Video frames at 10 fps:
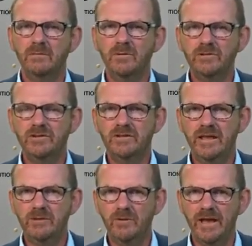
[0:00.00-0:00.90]
A more
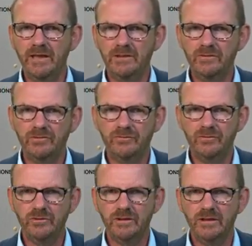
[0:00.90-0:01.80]
sustainable end use
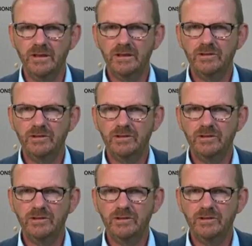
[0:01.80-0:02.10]
of water